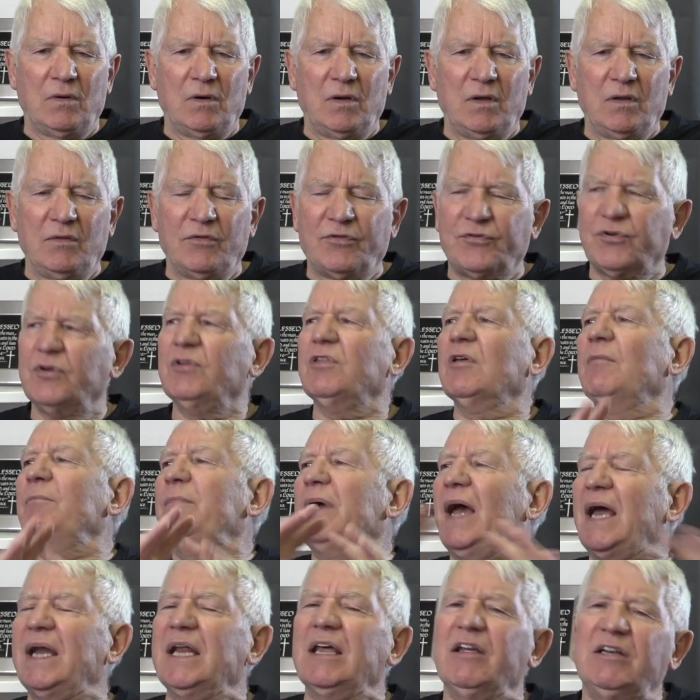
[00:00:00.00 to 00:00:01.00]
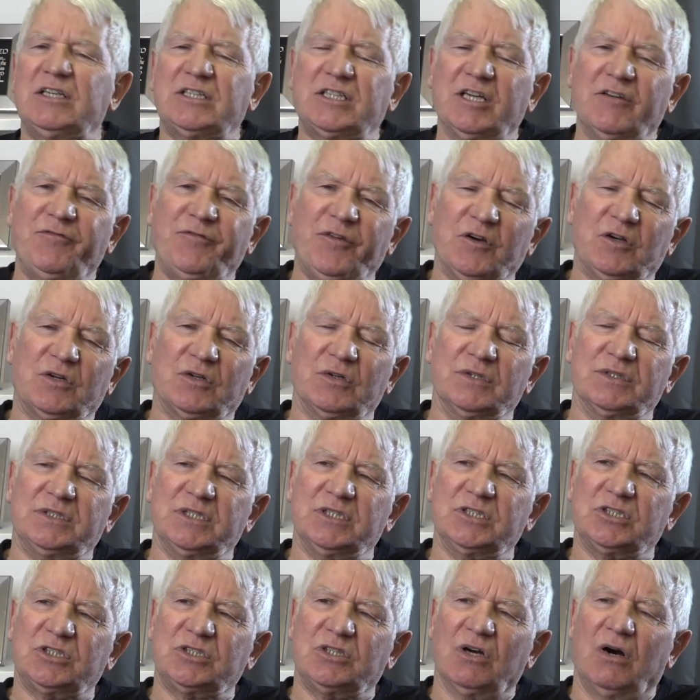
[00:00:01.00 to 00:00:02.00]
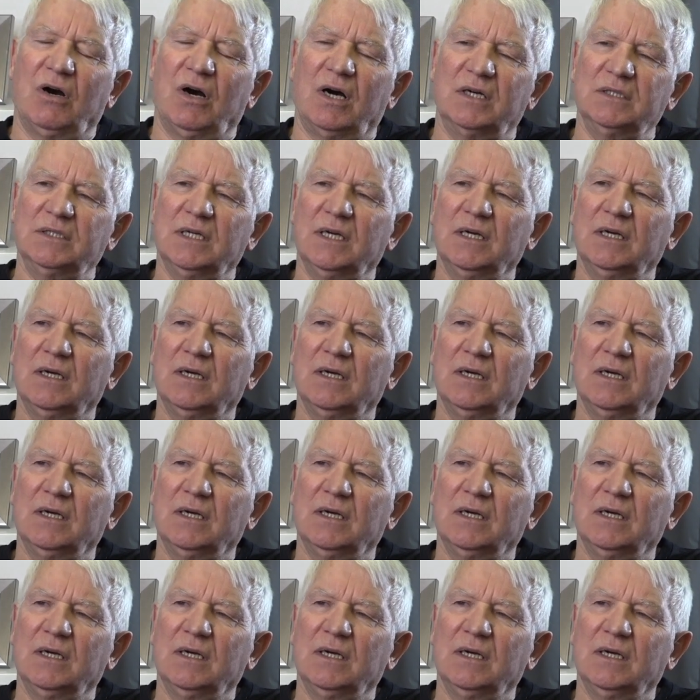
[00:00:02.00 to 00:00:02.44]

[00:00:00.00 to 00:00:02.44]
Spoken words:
Through the many difficulties, God